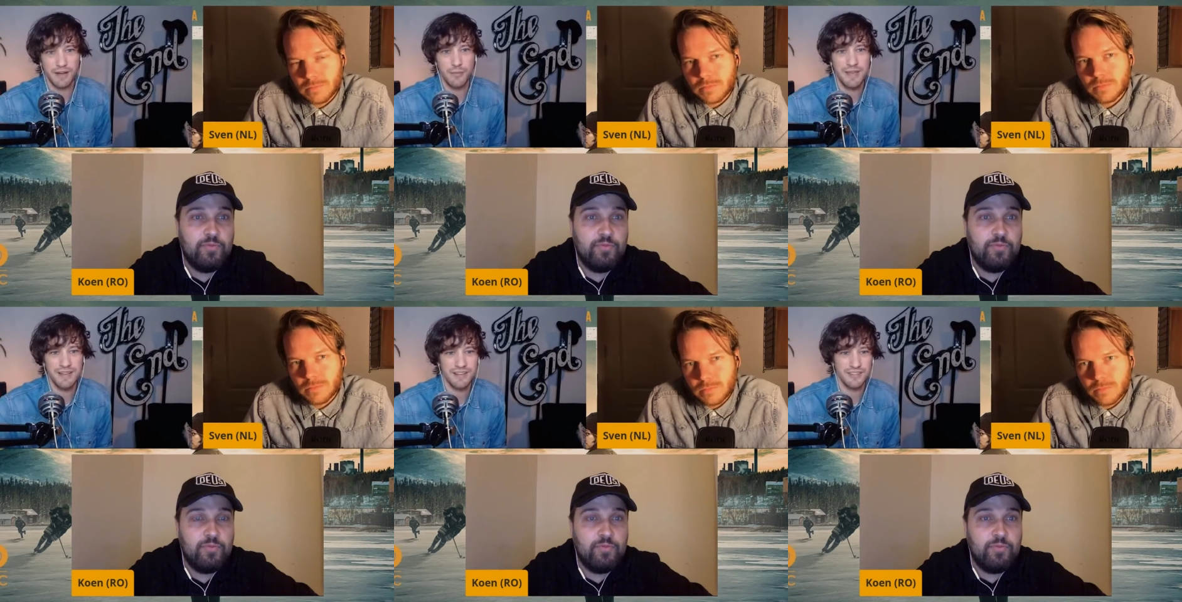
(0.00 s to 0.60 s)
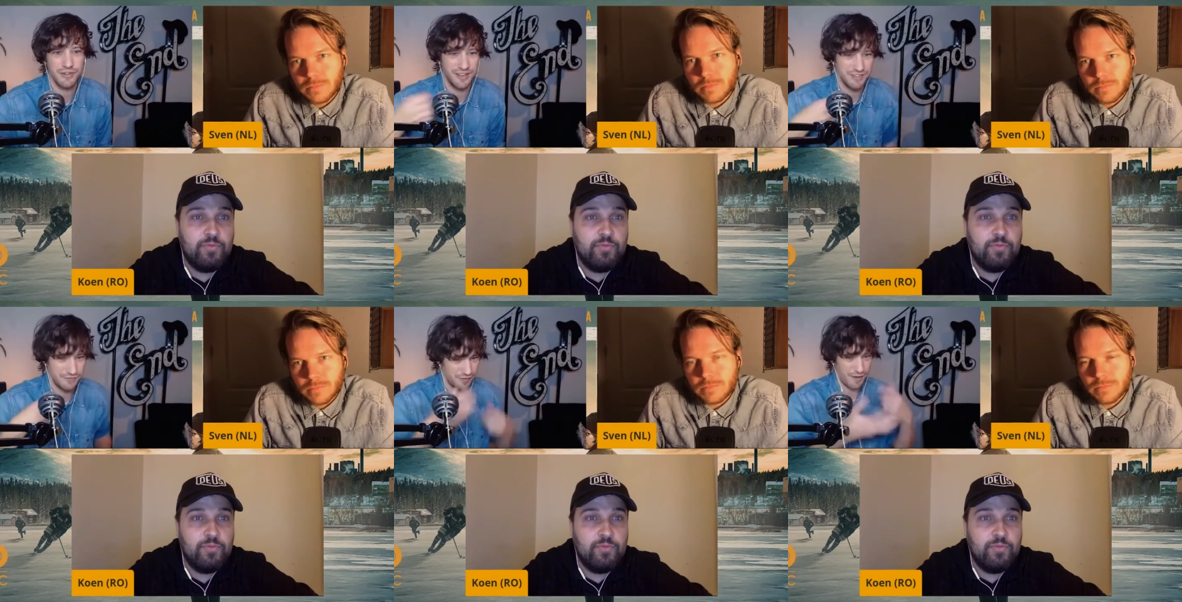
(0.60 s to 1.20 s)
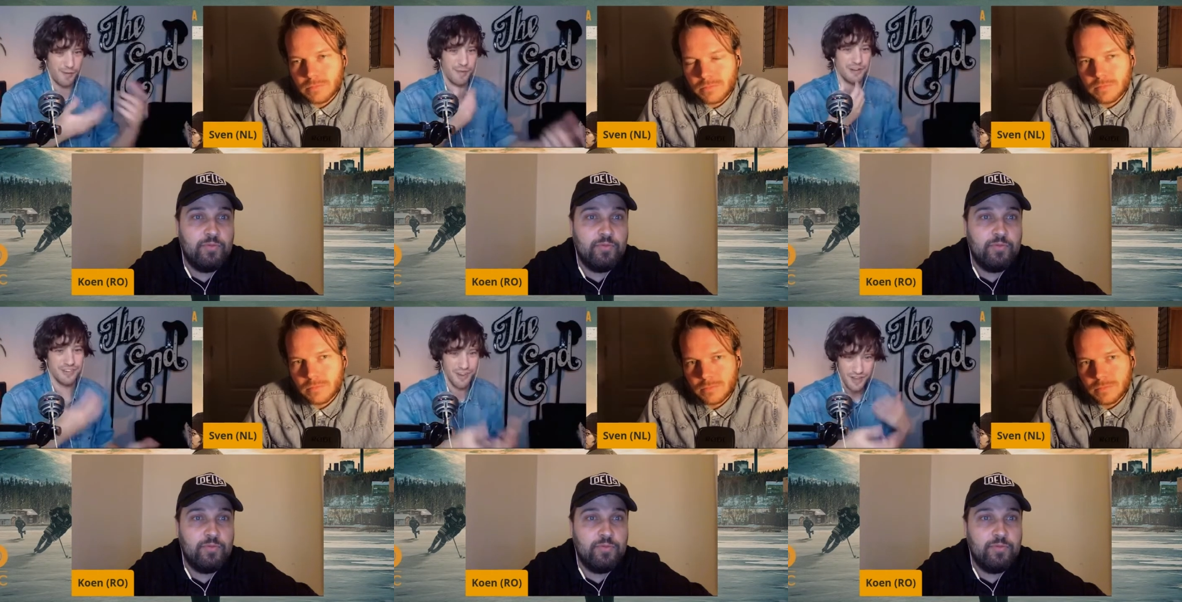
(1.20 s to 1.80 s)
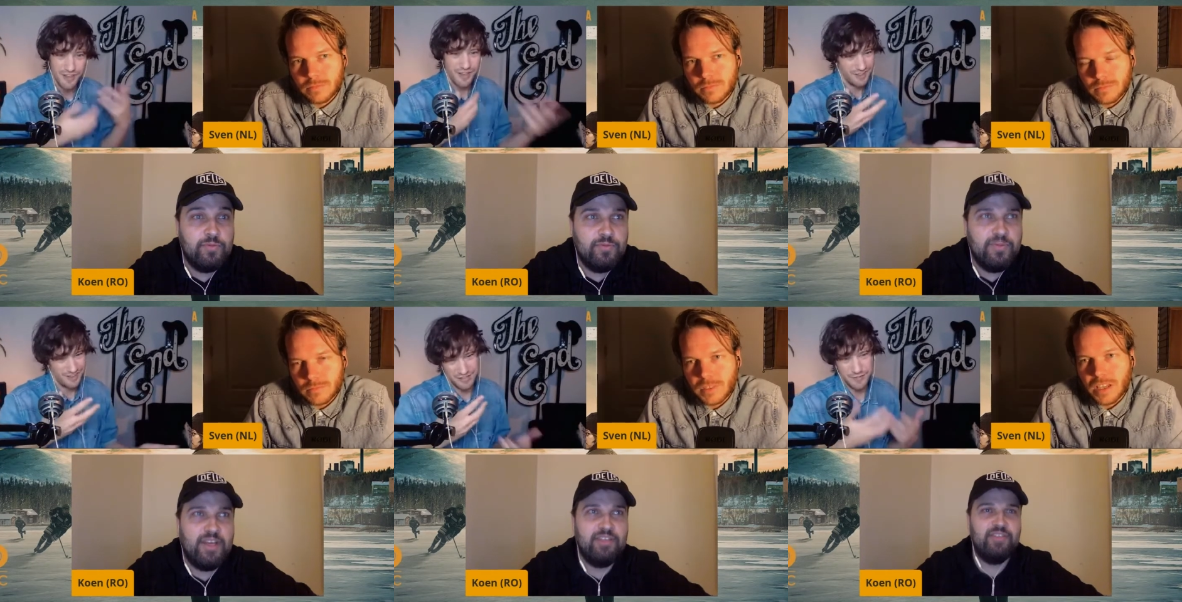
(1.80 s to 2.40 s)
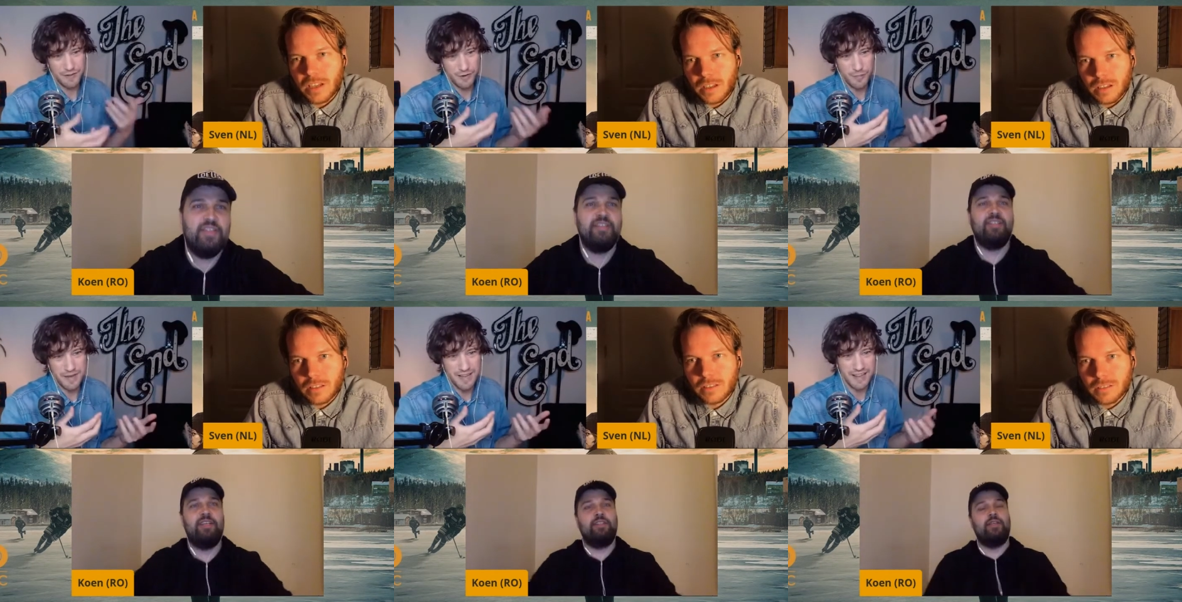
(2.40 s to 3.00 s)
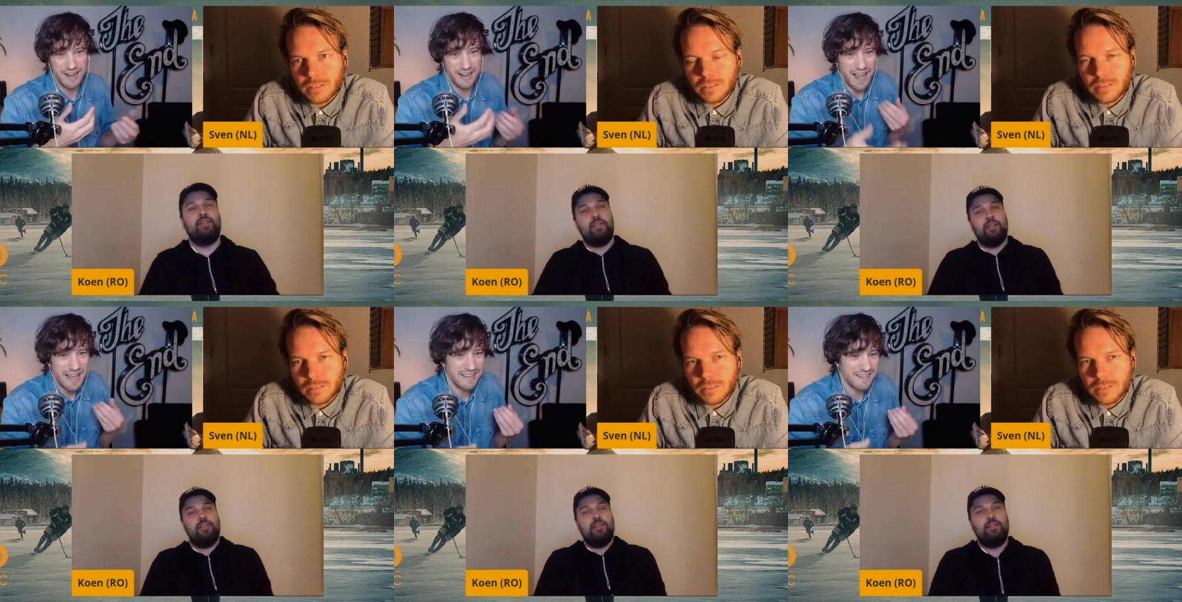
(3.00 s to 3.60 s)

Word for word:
Speaker 1: comedians, so it has very much... No, it's very yeah, comedic and light.